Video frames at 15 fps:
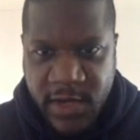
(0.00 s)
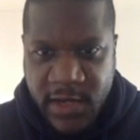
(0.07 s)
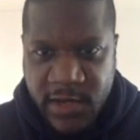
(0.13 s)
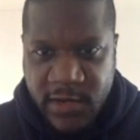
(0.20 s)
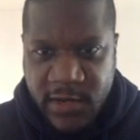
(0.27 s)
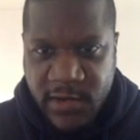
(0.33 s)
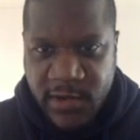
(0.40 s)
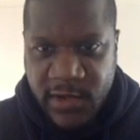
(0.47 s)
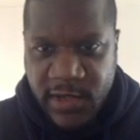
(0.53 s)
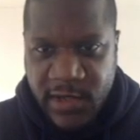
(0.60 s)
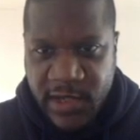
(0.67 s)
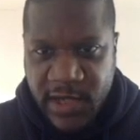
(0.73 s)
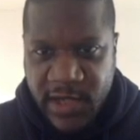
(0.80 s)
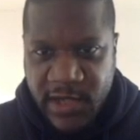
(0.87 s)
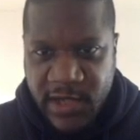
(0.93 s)
so as soon as he
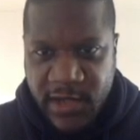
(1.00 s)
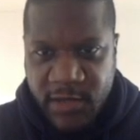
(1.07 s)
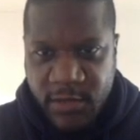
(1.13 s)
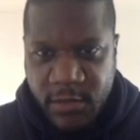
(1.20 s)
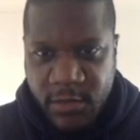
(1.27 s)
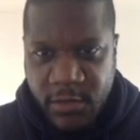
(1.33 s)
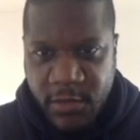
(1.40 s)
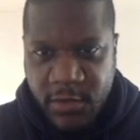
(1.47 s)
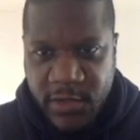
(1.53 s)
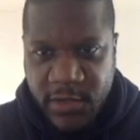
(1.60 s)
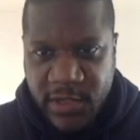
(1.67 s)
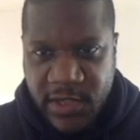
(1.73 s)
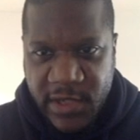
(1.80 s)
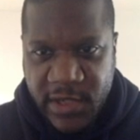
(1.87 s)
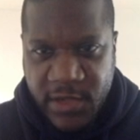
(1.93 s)
gets up we will
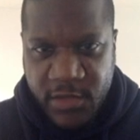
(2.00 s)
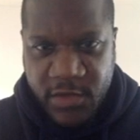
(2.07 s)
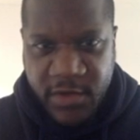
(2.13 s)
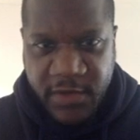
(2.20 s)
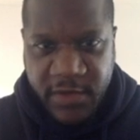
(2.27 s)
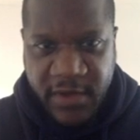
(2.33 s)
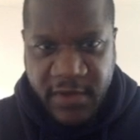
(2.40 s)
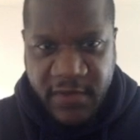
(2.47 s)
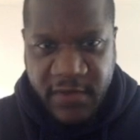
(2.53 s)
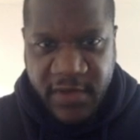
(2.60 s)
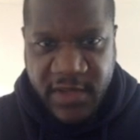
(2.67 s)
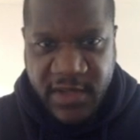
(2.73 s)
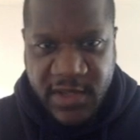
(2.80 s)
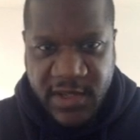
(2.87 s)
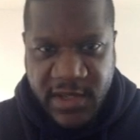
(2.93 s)
multi-send to private
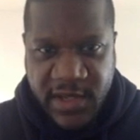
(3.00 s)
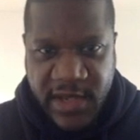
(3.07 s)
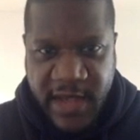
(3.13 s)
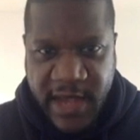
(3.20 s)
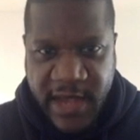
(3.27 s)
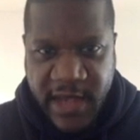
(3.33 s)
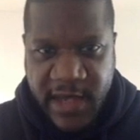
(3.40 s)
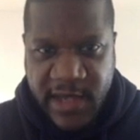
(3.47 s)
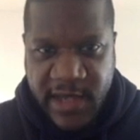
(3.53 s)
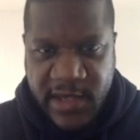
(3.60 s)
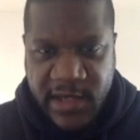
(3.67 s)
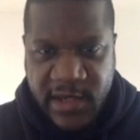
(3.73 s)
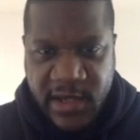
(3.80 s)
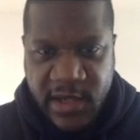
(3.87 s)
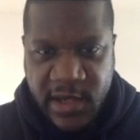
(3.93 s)
investors then add list